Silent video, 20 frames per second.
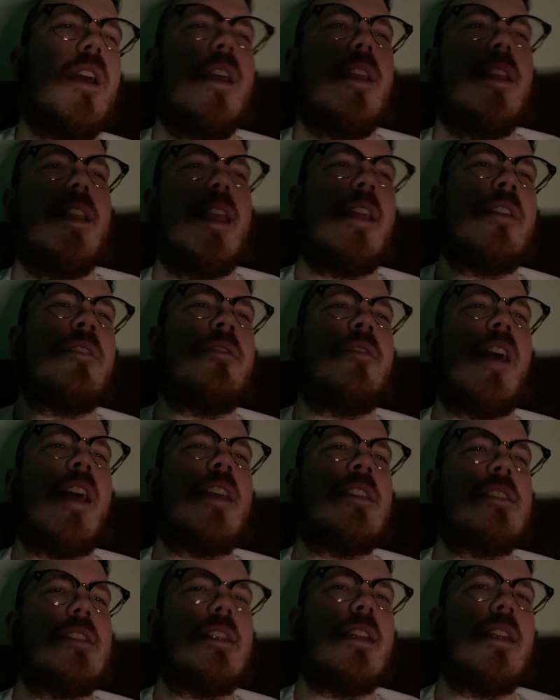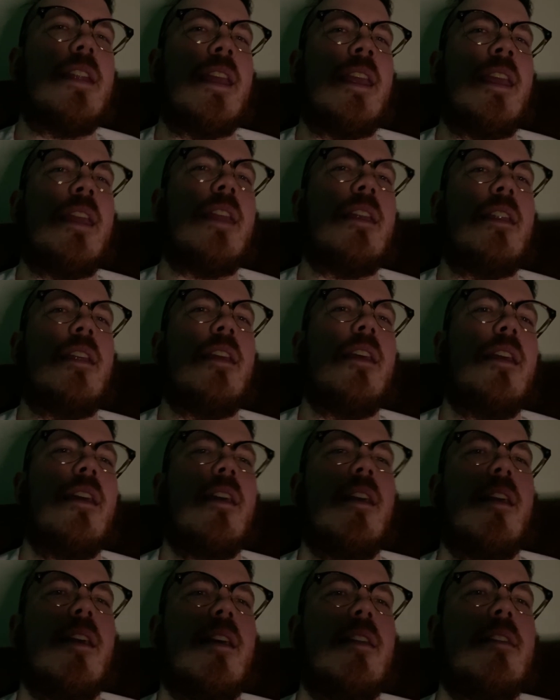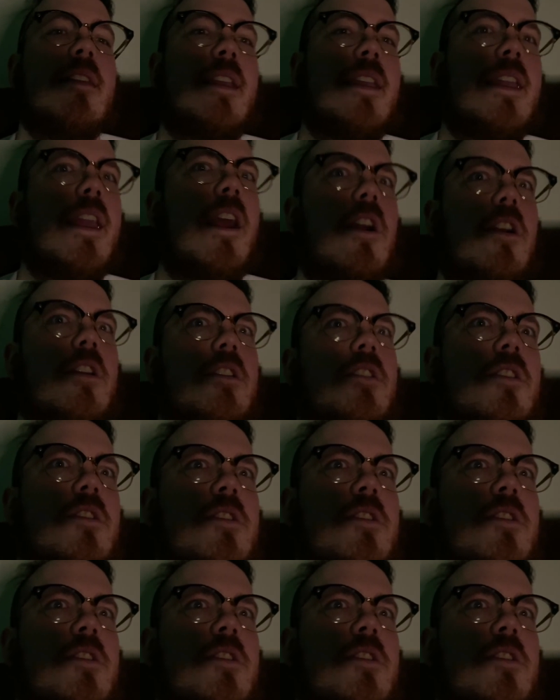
get invested in the characters